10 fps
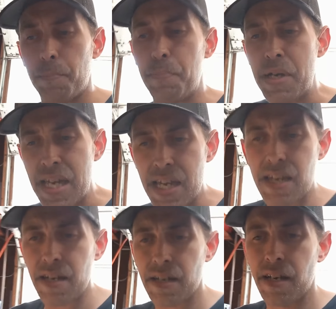
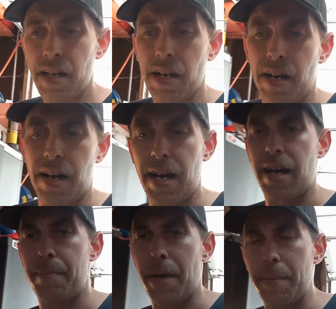B,
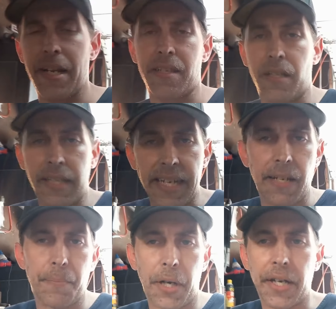um, I mean it's
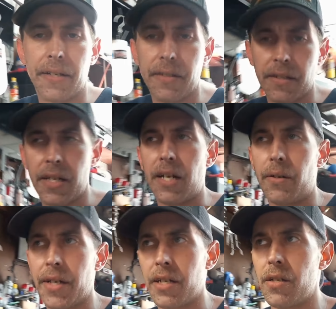clean, but you
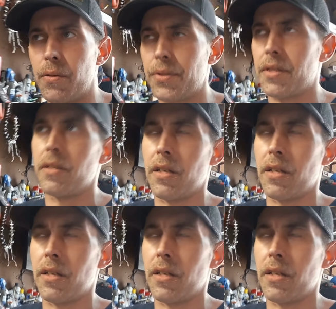know it could use